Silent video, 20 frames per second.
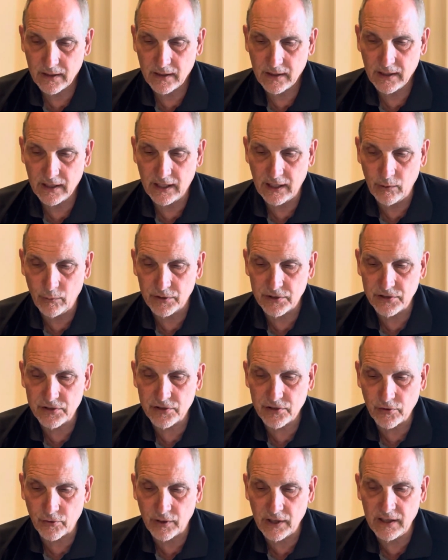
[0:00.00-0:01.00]
He will
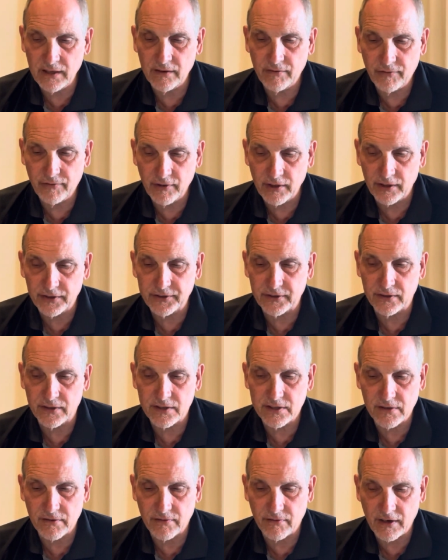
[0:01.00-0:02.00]
screen and filter the
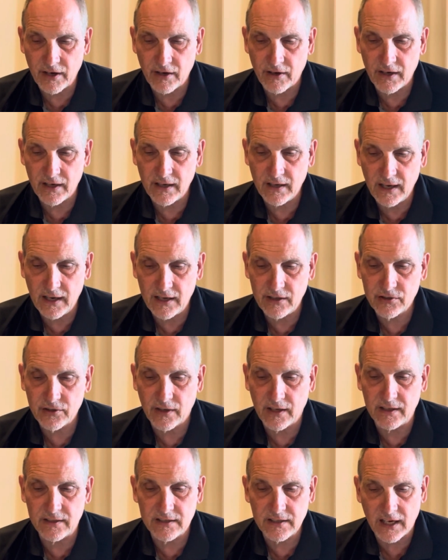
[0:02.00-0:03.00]
severity, nature,
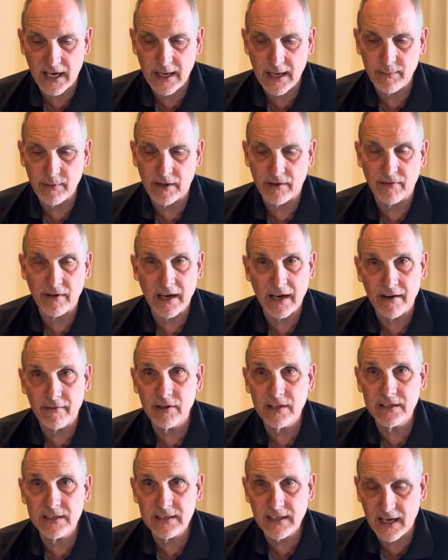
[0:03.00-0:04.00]
and timing of
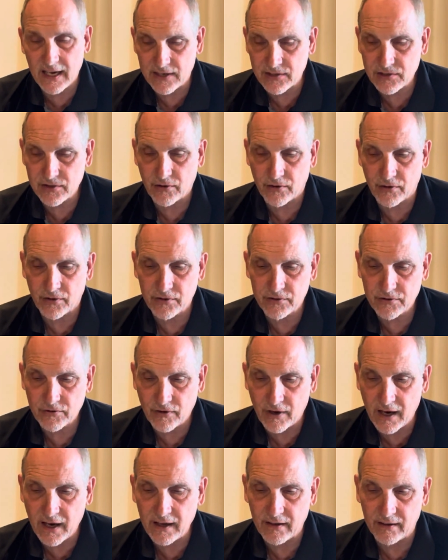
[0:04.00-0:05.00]
every test or
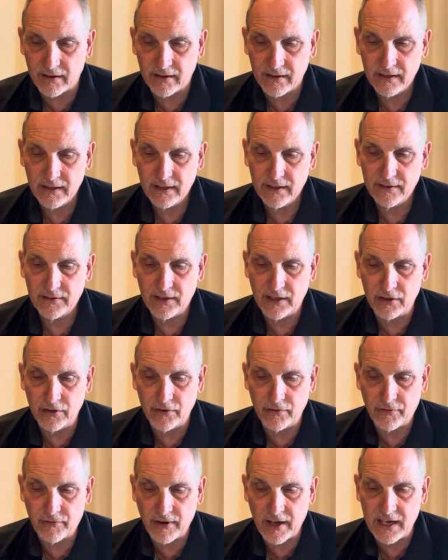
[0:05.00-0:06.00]
trial that you
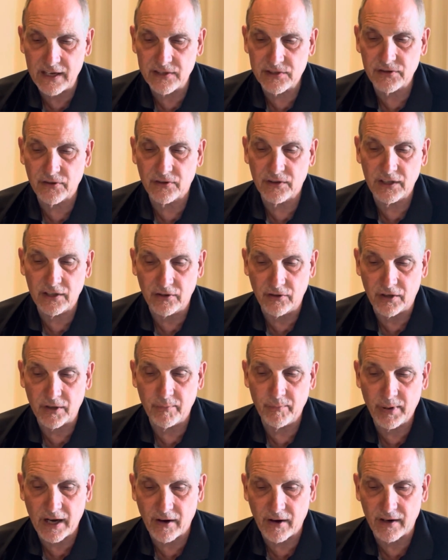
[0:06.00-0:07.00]
face so that you can
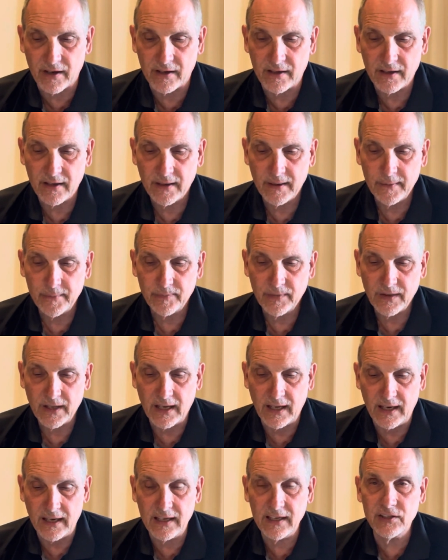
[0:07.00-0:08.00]
bear it.
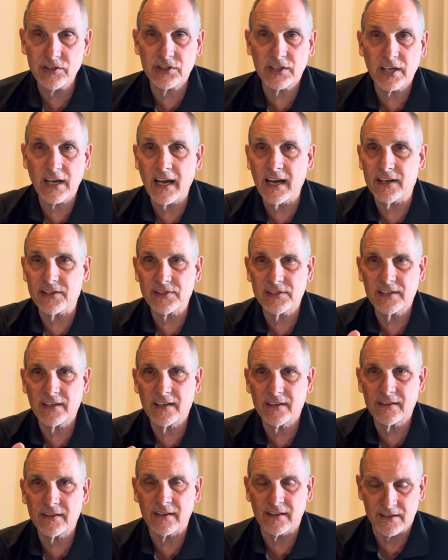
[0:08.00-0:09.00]
And each test,
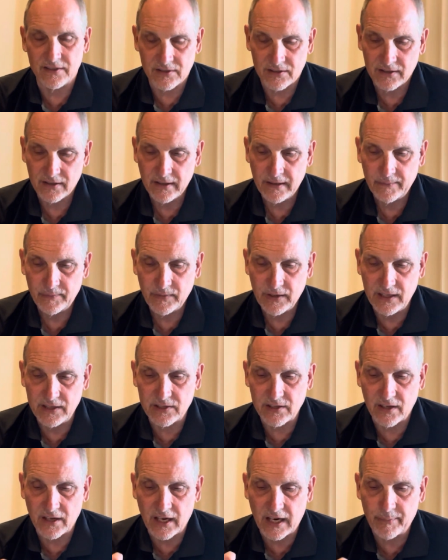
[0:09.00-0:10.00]
get this, is
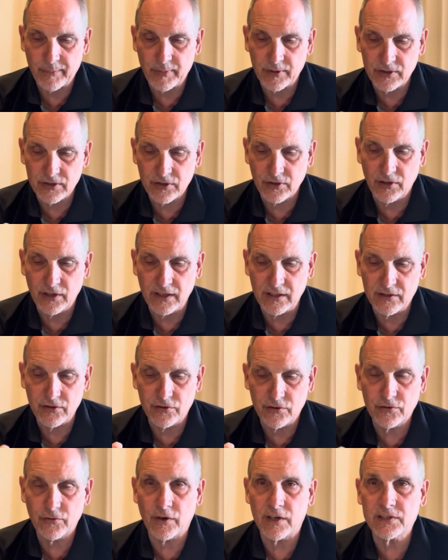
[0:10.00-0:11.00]
an opportunity to
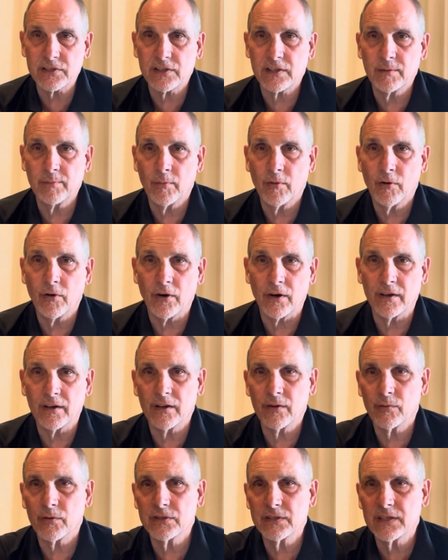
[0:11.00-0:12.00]
trust him more. In
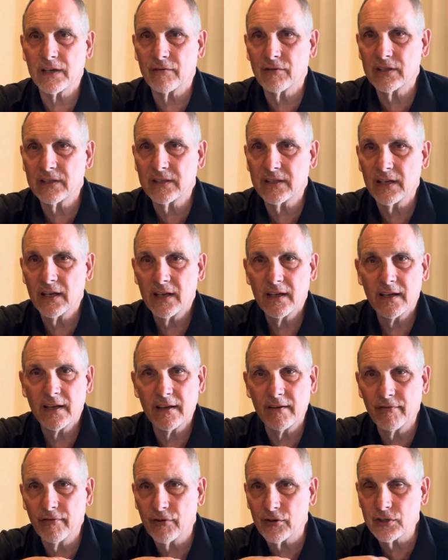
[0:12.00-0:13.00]
other words, every
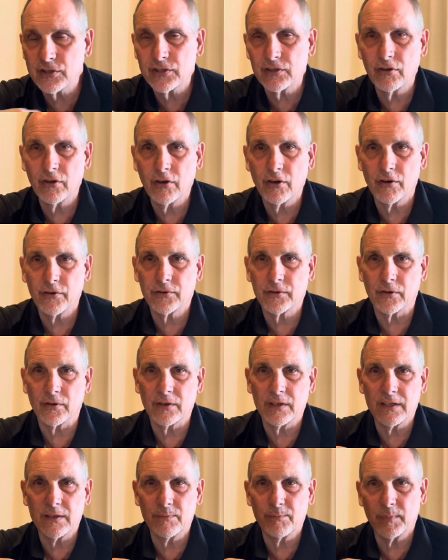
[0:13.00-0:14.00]
adversity you go
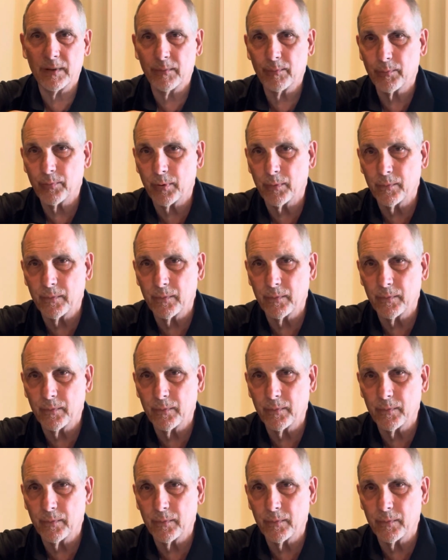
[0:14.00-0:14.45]
through, it